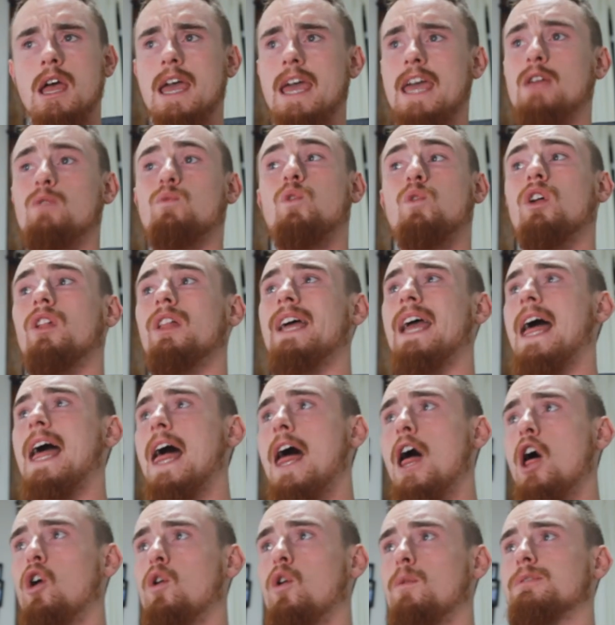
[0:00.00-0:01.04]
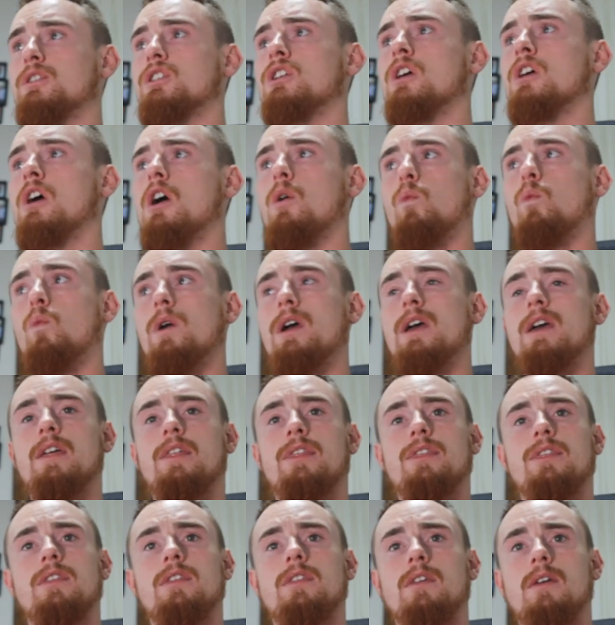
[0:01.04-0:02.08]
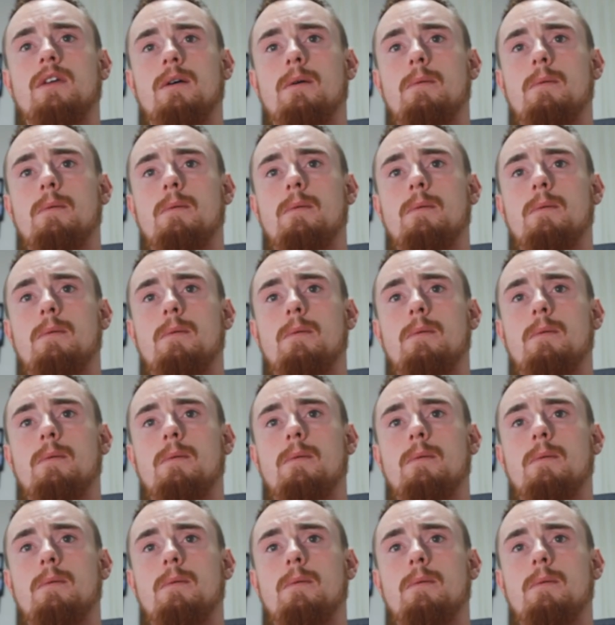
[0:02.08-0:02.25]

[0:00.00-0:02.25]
it really helps with